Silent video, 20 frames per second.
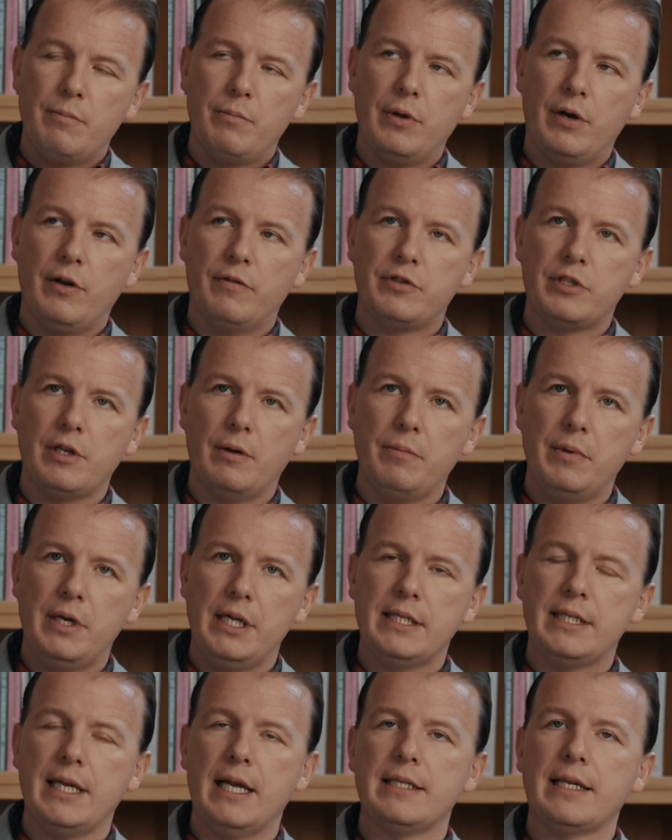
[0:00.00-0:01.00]
But if somebody
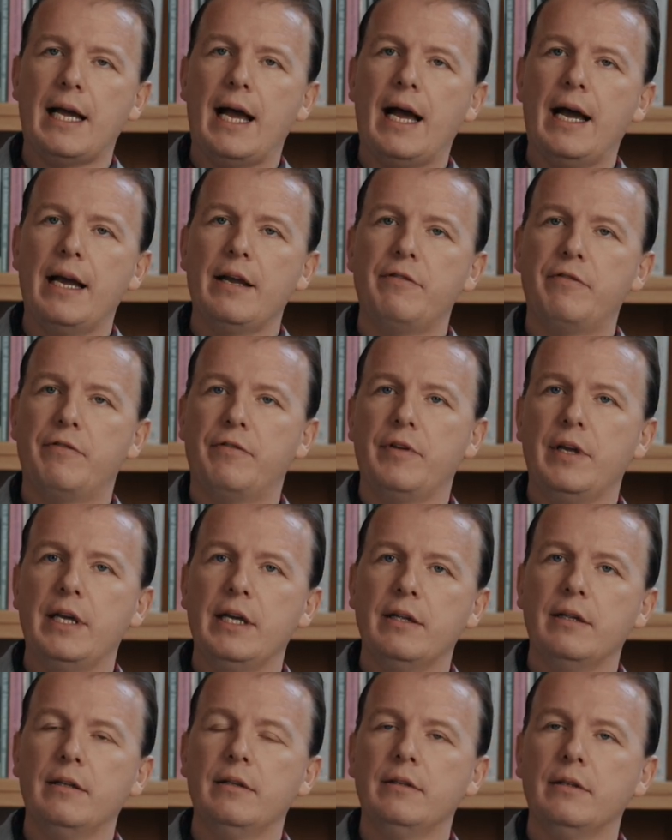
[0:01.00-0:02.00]
says, I
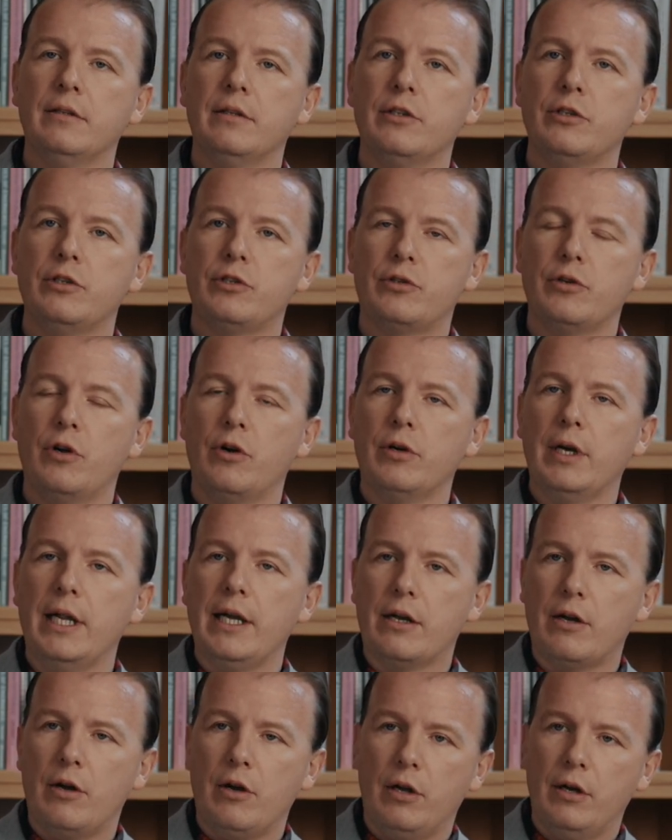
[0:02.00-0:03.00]
feel strongly
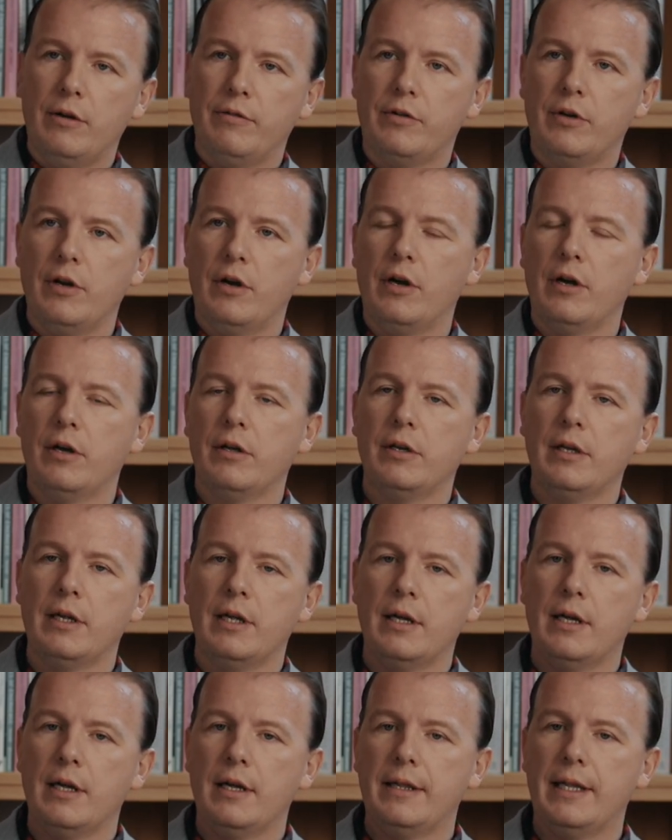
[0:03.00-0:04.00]
a call of God
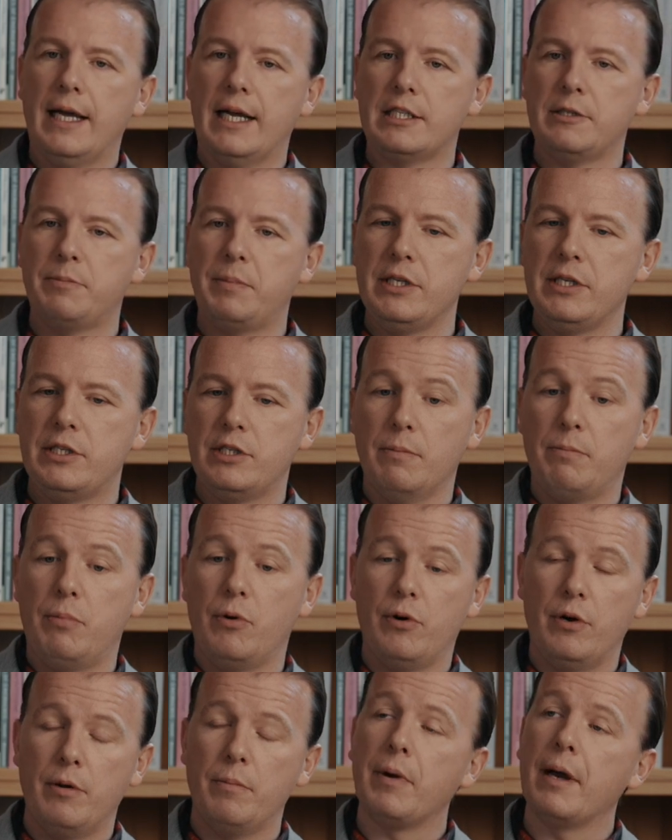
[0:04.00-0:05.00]
that's
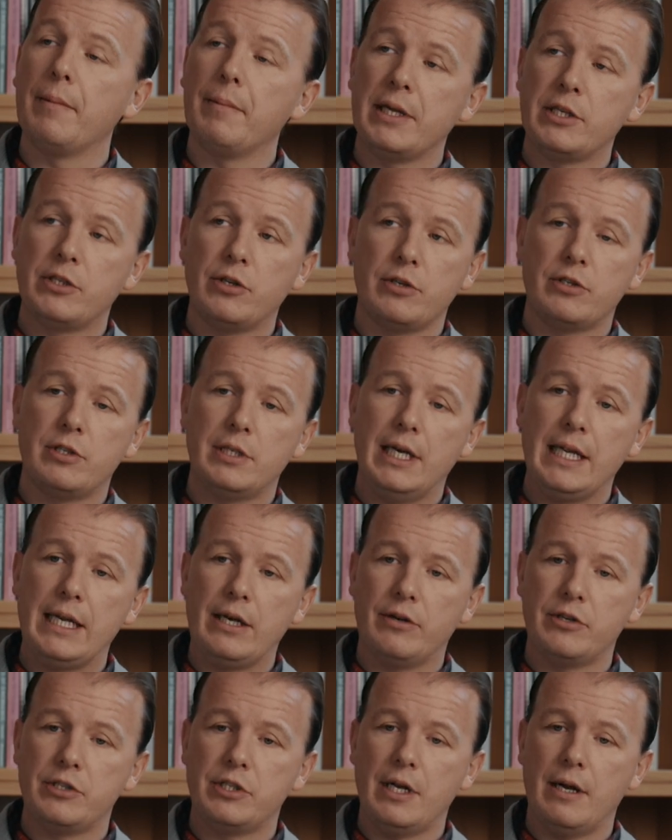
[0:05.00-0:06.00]
supported by my church
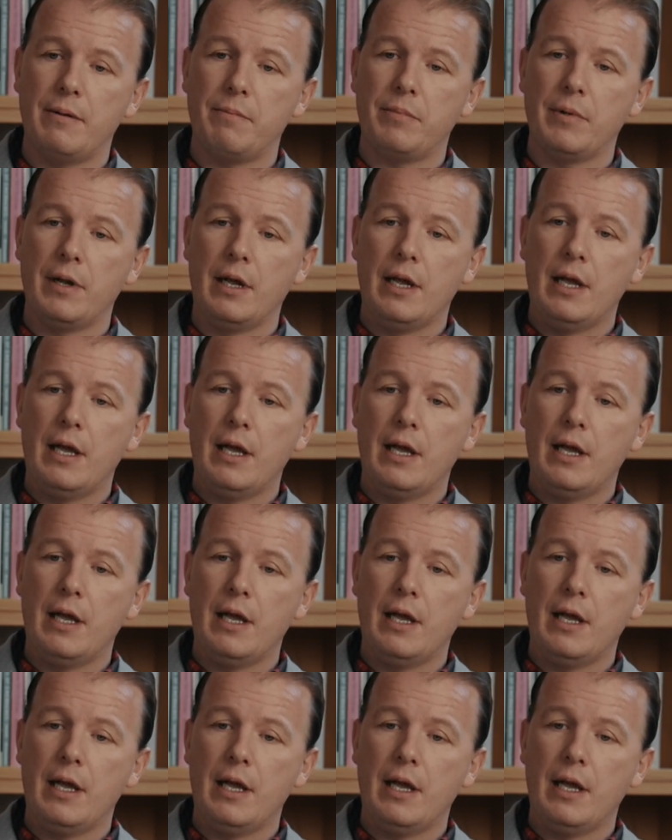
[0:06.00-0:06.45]
leadership,